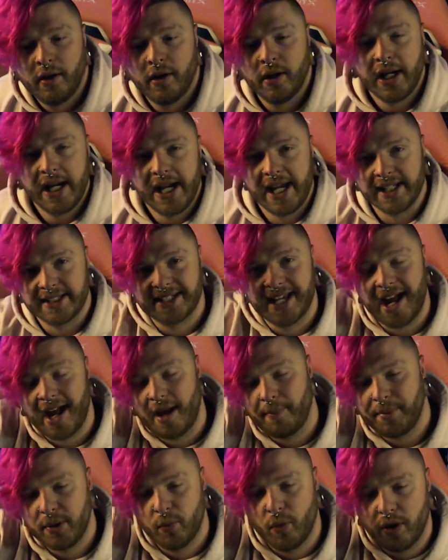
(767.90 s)
It's
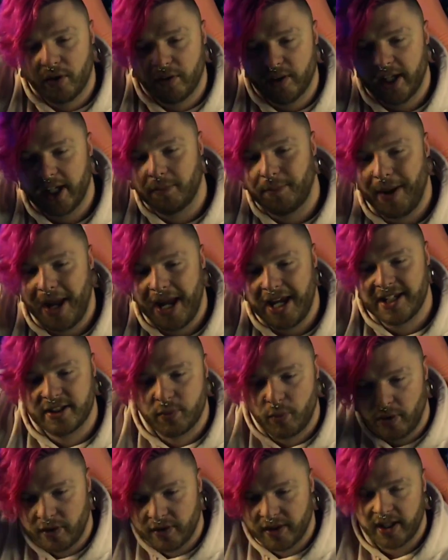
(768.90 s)
copy one link, paste
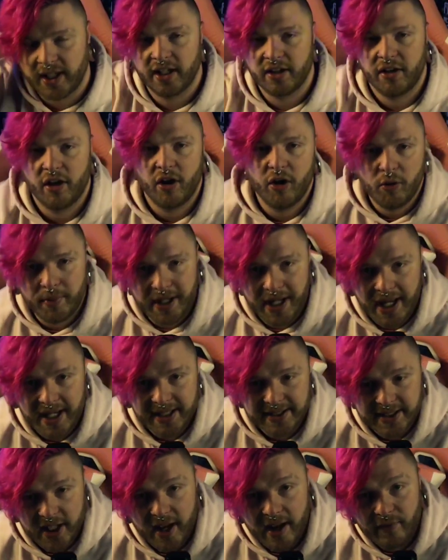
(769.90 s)
one link into OBS,
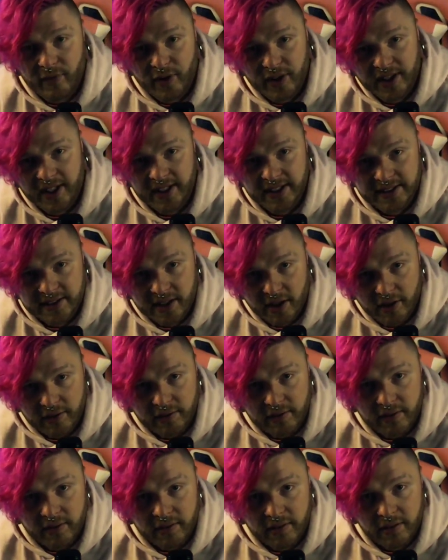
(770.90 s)
and everything is done
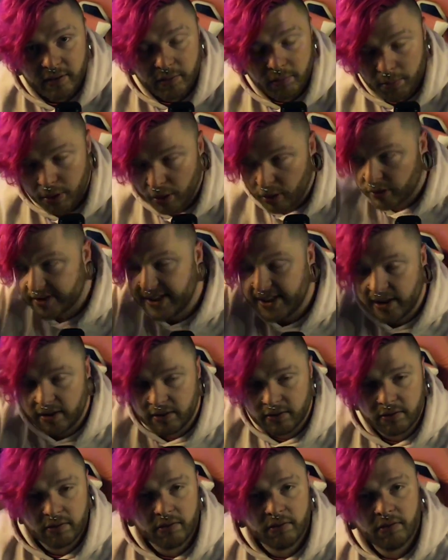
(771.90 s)
per scene.
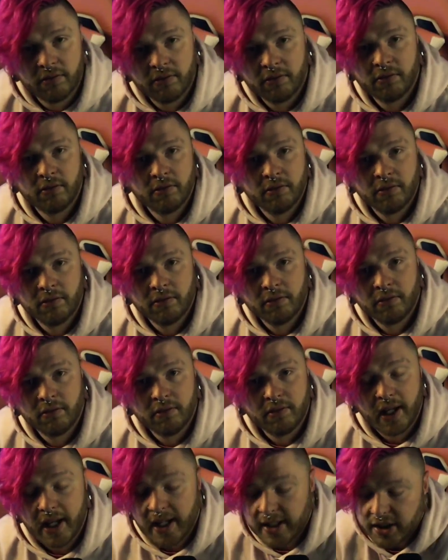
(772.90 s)

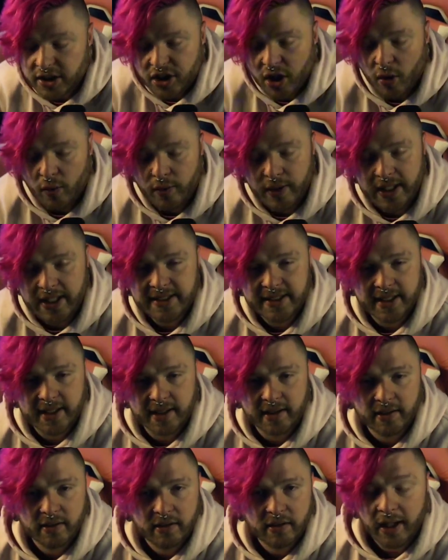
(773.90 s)
It's so easy.
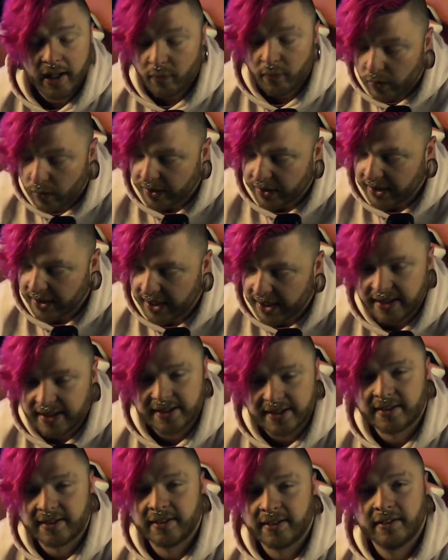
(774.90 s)
It really
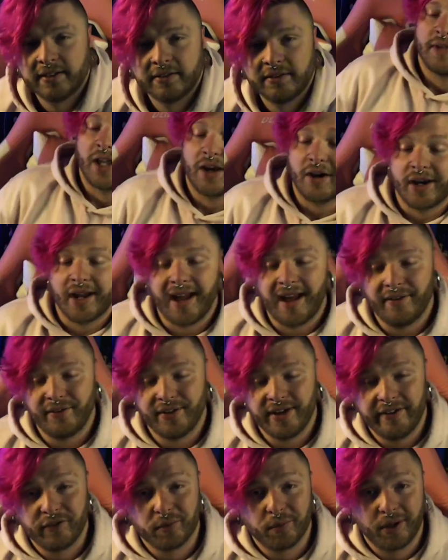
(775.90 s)
is. There you have it,
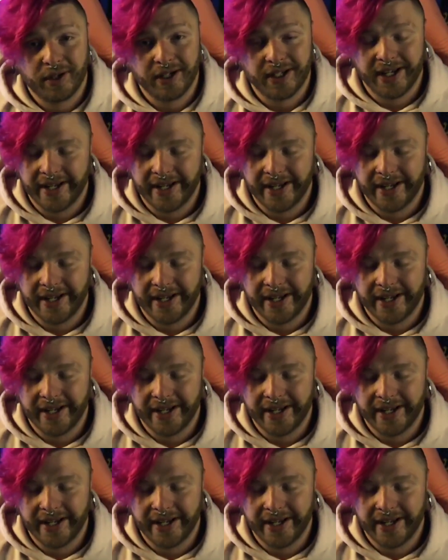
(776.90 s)
everybody.